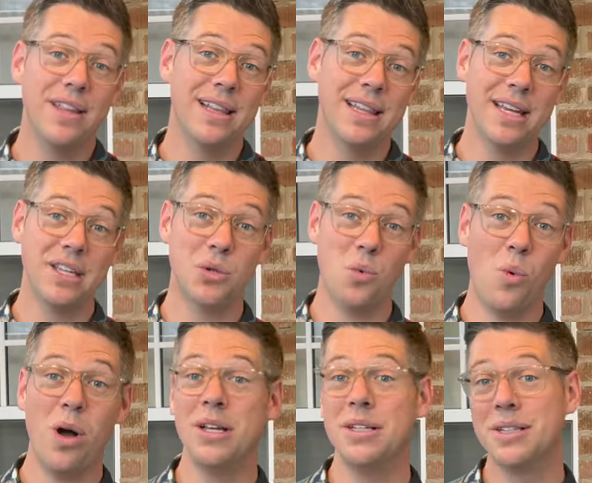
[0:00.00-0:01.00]
the list
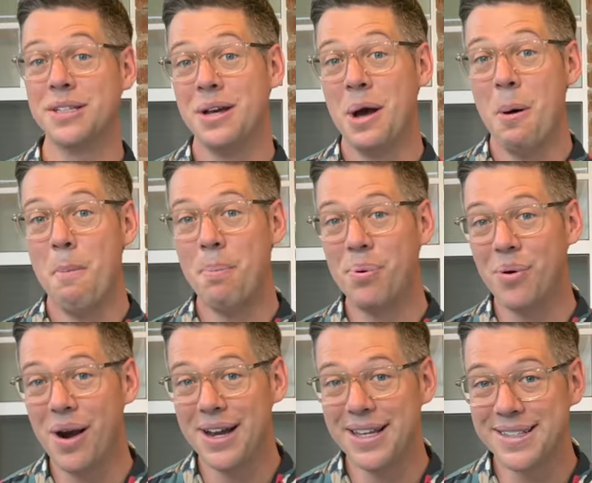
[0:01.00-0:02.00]
was
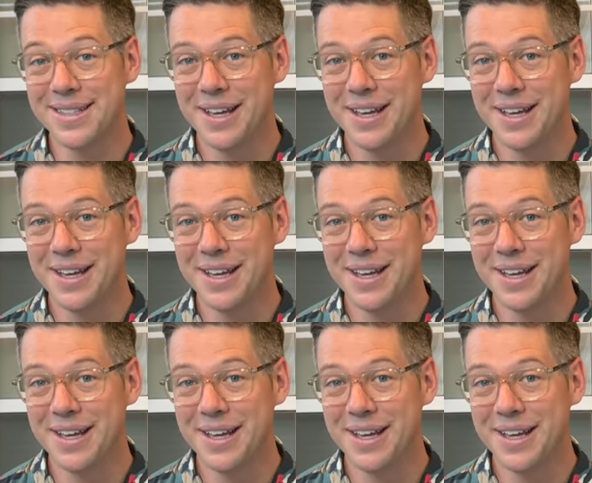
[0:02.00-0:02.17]
price.